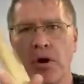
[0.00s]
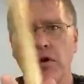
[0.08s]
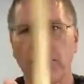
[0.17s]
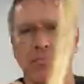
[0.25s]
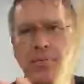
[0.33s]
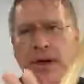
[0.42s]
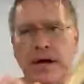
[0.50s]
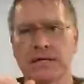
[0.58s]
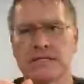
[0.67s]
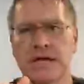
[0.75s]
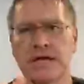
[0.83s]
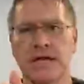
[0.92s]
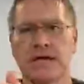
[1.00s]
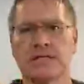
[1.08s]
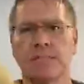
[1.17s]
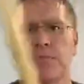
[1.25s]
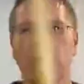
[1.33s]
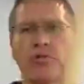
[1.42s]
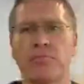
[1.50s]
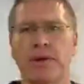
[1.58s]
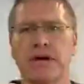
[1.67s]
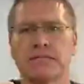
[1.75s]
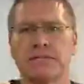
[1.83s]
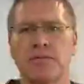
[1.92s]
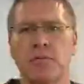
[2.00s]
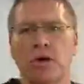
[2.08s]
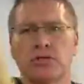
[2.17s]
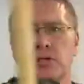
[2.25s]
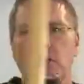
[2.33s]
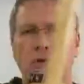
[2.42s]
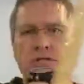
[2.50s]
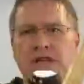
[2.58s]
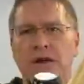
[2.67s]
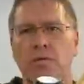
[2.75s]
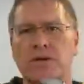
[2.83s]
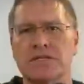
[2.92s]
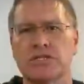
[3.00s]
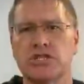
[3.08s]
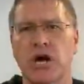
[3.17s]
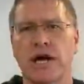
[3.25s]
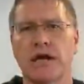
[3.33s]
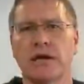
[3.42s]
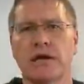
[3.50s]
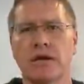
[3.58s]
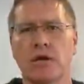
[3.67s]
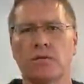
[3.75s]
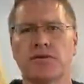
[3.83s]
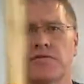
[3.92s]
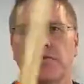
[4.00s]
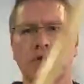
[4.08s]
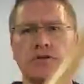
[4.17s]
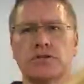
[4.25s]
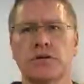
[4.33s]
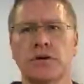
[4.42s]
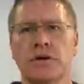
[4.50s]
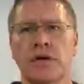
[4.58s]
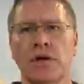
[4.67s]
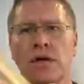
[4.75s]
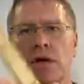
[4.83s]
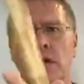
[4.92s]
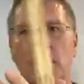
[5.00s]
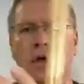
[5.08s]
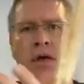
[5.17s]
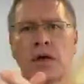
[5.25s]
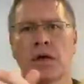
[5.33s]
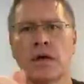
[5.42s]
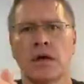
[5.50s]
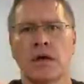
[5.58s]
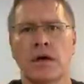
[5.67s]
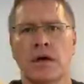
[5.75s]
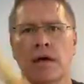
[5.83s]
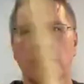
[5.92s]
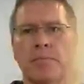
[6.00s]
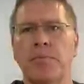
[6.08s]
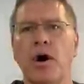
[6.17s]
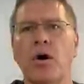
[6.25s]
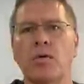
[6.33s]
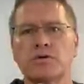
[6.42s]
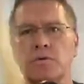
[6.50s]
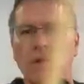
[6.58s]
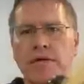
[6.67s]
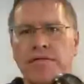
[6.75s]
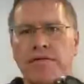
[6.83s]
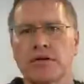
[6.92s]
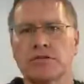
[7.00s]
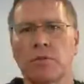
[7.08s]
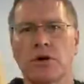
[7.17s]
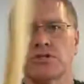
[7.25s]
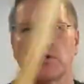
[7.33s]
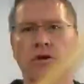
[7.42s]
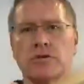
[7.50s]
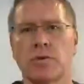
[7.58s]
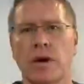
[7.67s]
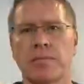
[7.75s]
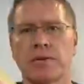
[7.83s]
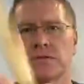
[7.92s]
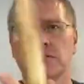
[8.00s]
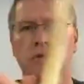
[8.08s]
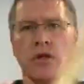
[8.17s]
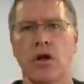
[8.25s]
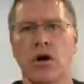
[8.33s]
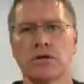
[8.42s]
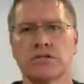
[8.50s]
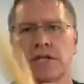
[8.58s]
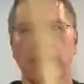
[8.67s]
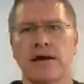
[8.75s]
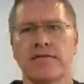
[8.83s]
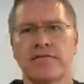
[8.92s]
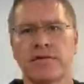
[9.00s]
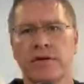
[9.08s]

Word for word: birthplace. India is the birthplace of the martial arts. Then it went to China. India was first. And the bow was one of the first martial arts weapons, the long staff.